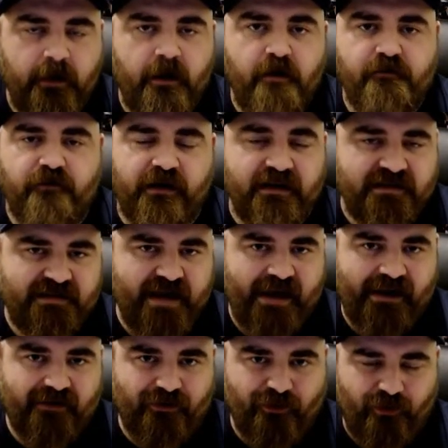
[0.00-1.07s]
For
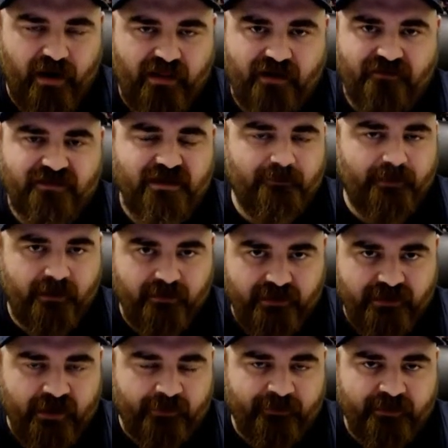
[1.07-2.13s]
Gonzaga, the way they've typically
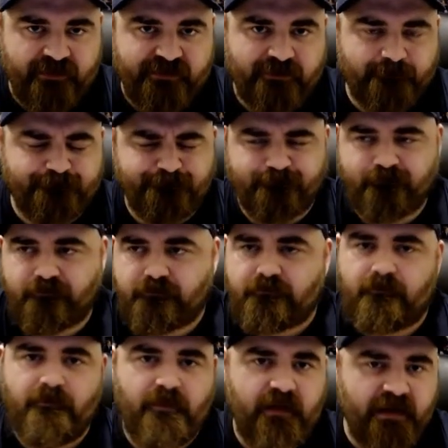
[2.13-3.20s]
done this
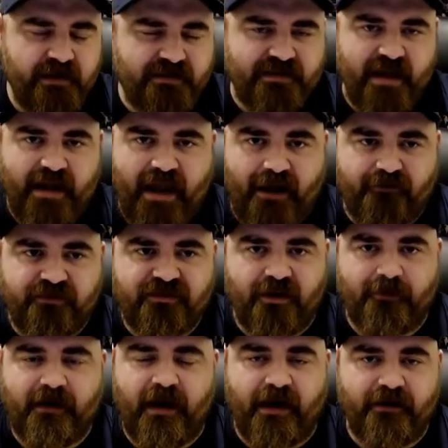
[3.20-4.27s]
is they have
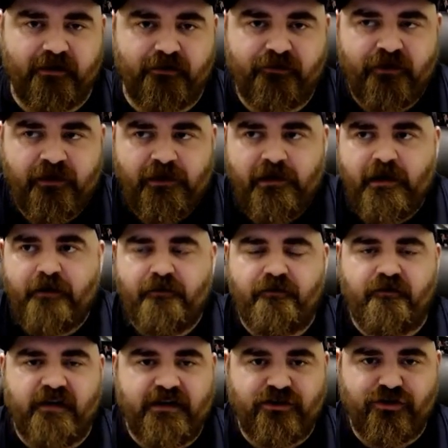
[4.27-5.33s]
some kind of
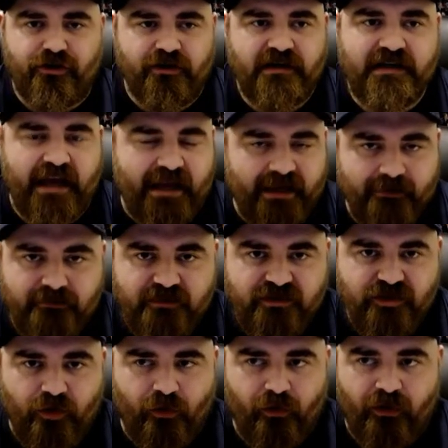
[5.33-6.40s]
featured games
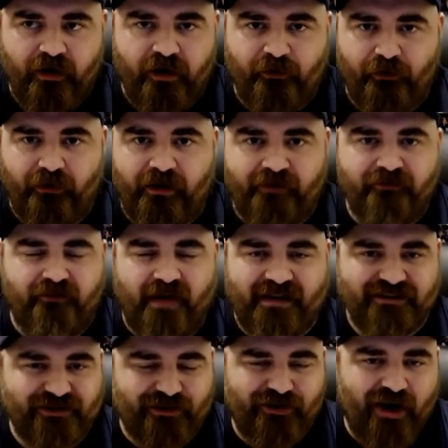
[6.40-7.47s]
or or
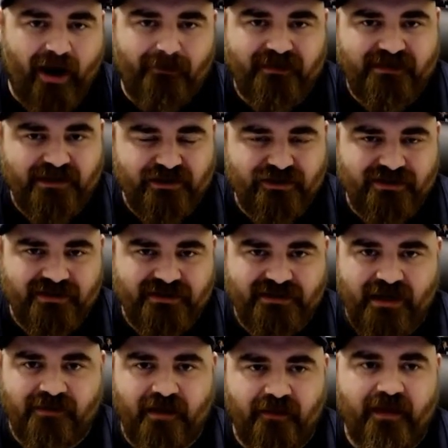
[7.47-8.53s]
events or competitions,
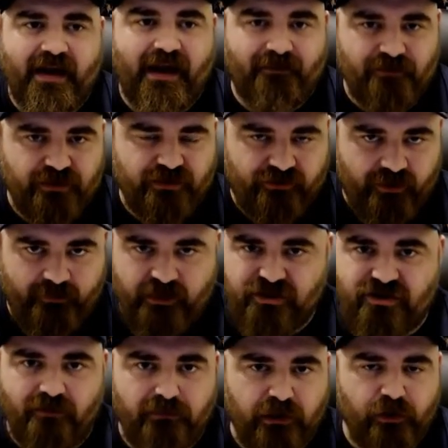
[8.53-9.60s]
and then they have the
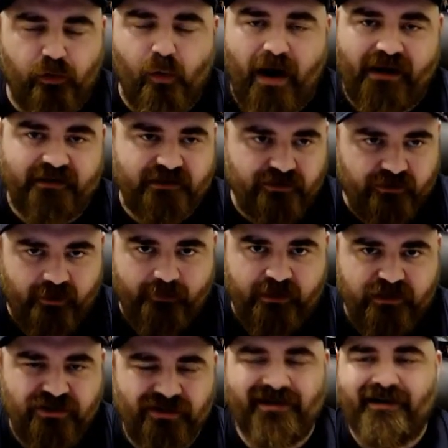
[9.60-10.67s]
scrimmage. The blue white
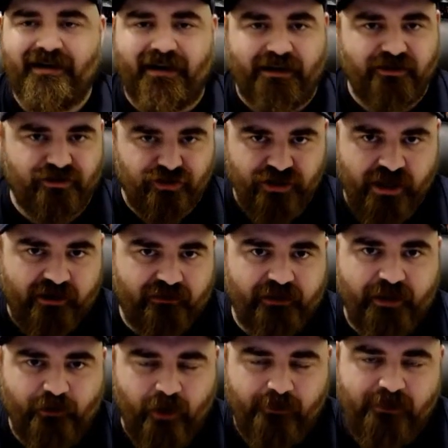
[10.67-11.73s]
scrimmage is
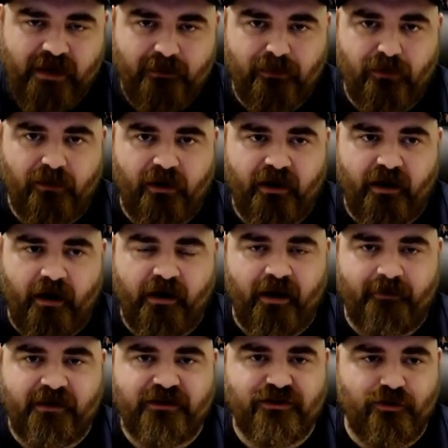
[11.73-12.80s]
generally what people are, are
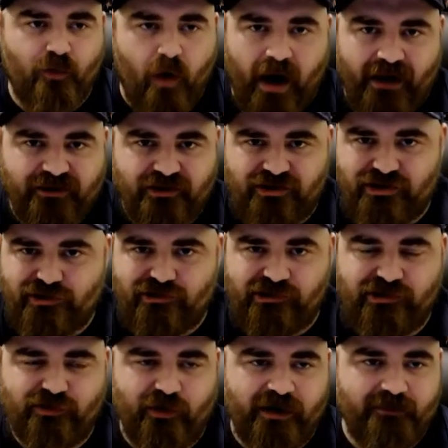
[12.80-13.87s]
coming to watch. It's usually
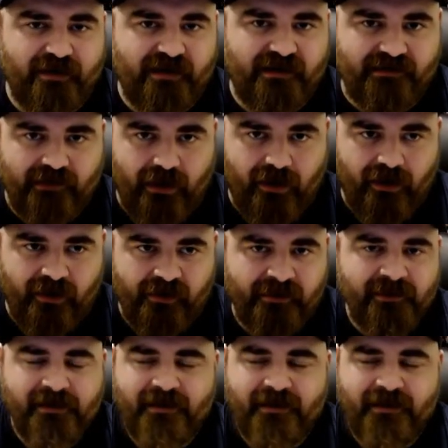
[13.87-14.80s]
20 minutes long.